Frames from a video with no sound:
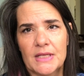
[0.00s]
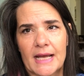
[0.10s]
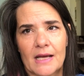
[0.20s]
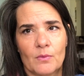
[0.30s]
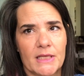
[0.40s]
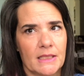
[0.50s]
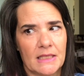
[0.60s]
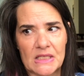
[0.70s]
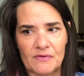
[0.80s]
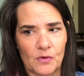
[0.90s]
and we did
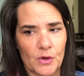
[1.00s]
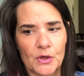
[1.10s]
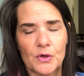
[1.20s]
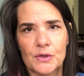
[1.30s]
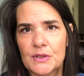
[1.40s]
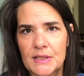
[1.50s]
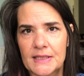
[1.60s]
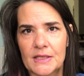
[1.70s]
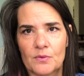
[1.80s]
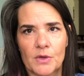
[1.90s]
these 4 cruises
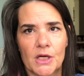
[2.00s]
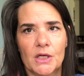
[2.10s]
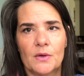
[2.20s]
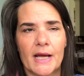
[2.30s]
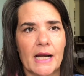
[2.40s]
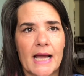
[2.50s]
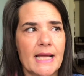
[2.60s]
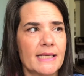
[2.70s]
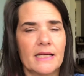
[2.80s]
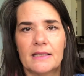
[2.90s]
in a row, and I
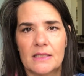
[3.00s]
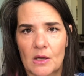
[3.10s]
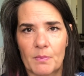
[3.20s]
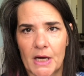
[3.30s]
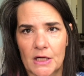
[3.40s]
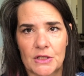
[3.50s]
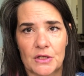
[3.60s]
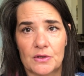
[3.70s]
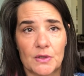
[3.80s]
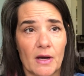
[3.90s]
had nothing to compare it
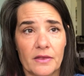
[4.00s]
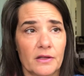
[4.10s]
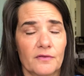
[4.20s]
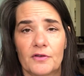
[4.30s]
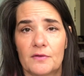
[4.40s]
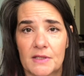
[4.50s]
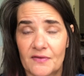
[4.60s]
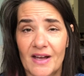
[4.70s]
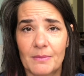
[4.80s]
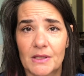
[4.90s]
to, so I thought the food was
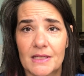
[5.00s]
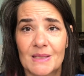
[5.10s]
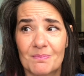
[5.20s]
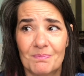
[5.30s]
fabulous,